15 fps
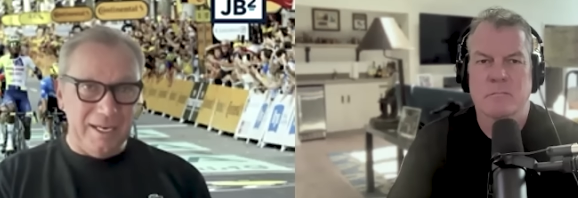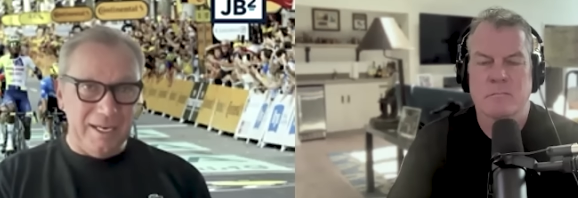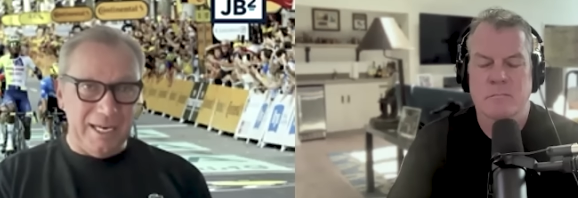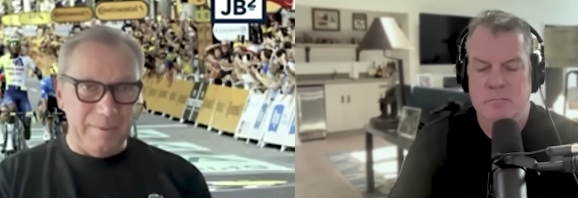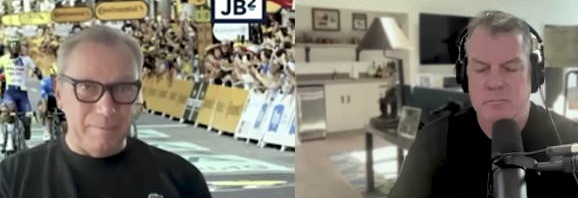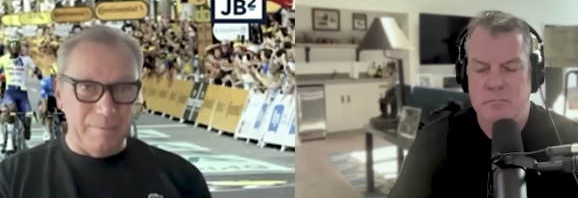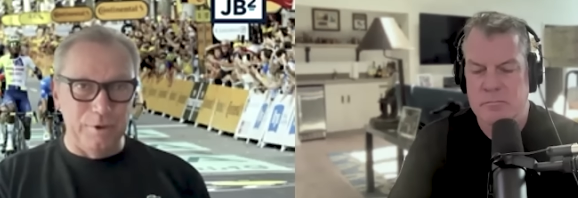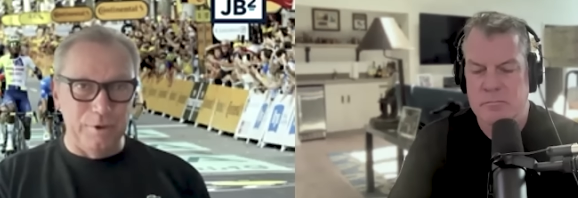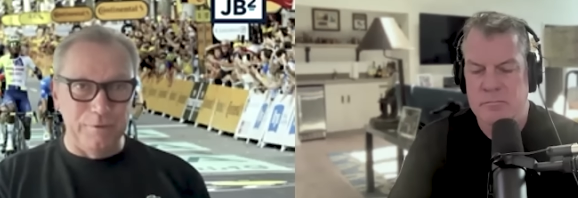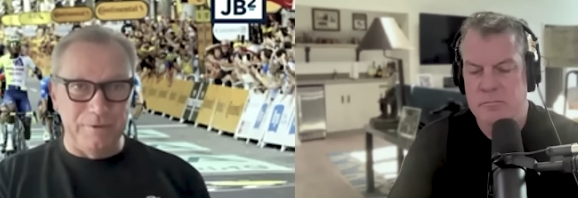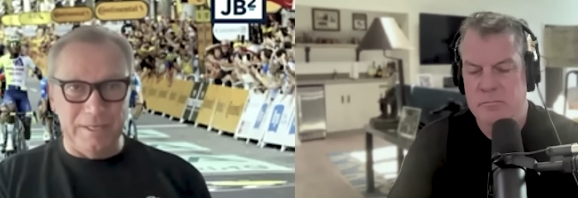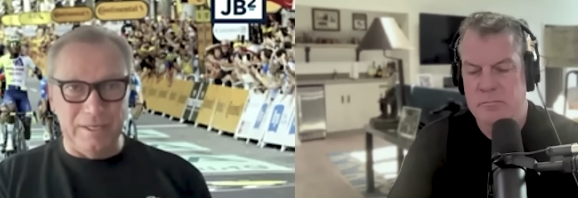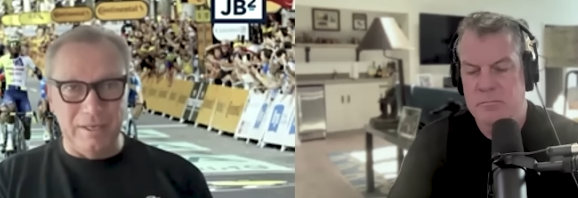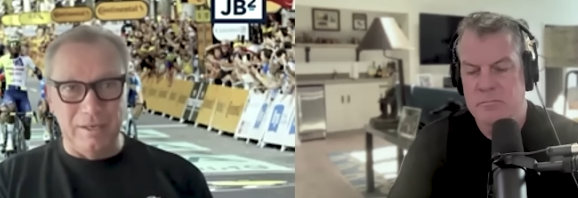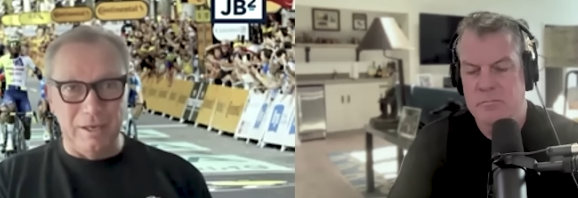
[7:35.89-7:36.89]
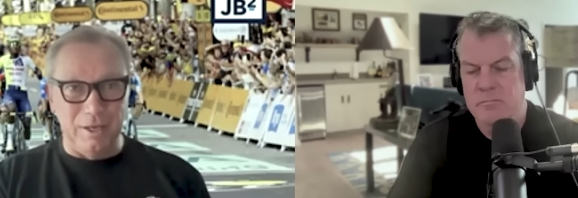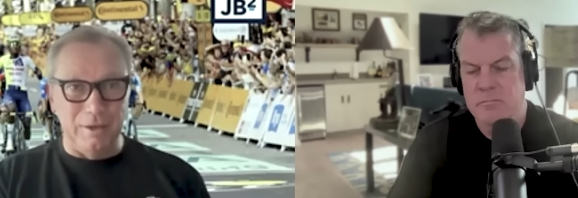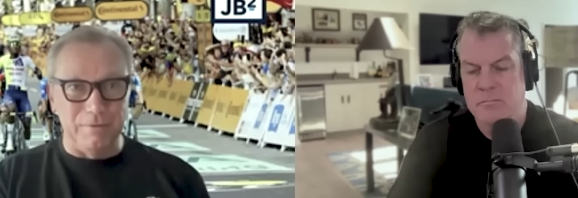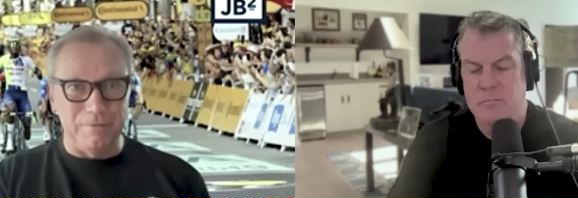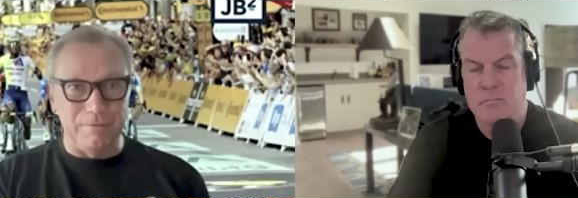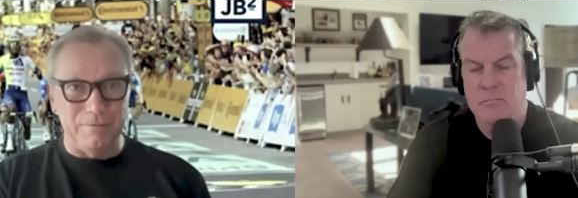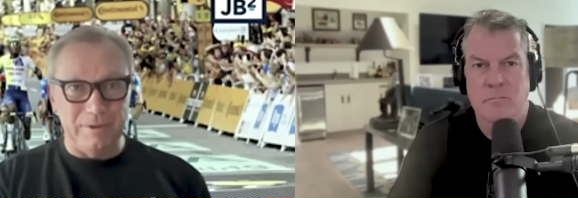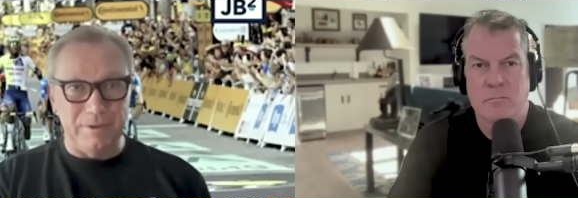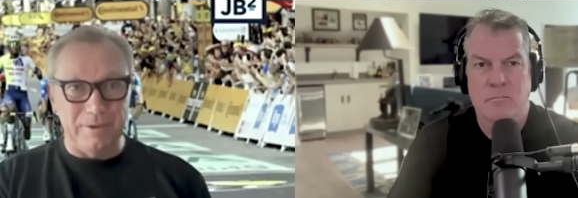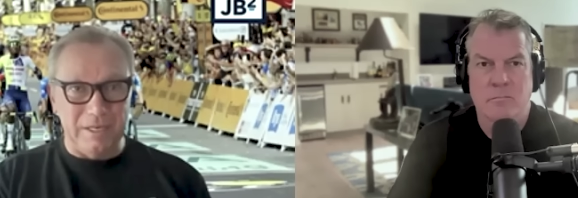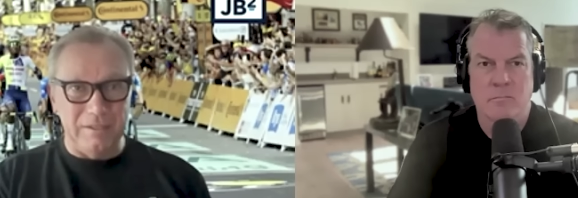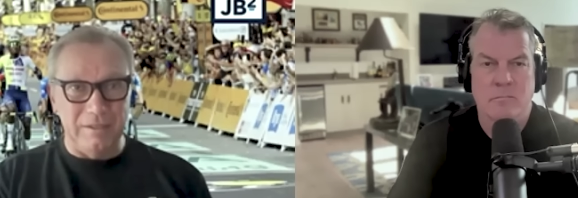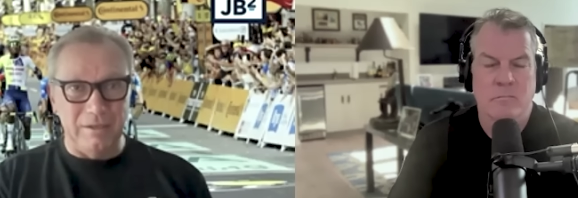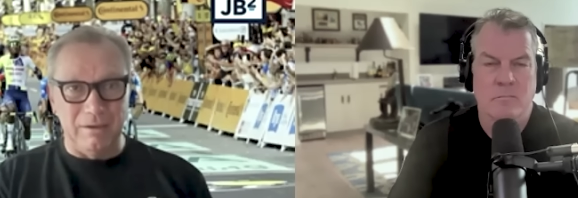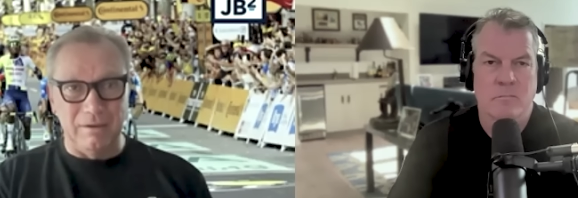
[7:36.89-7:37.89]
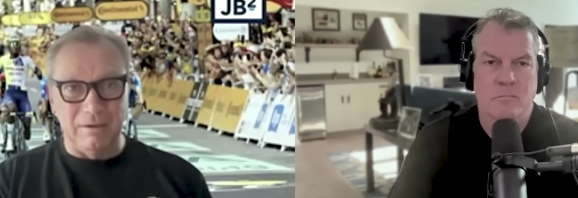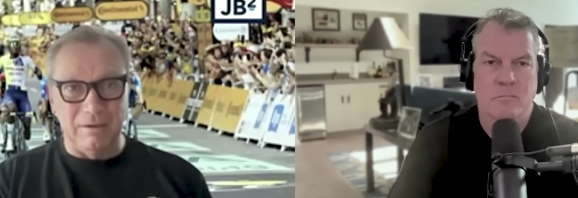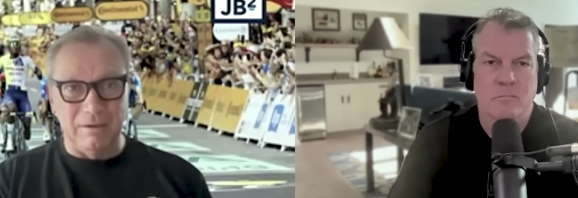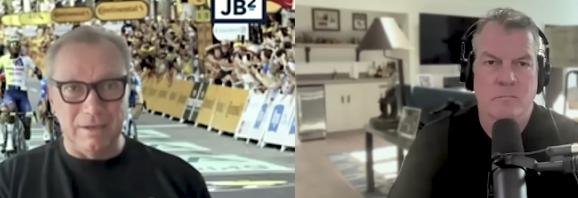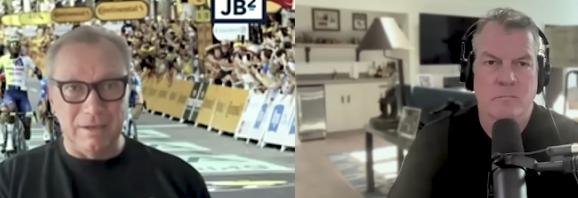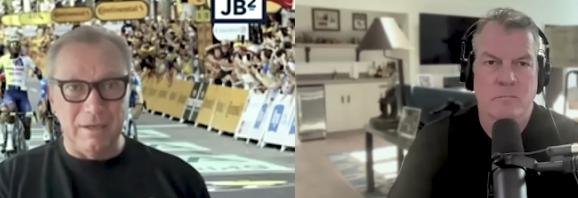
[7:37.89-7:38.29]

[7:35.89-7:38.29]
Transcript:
Speaker 1: and motivate a lot of young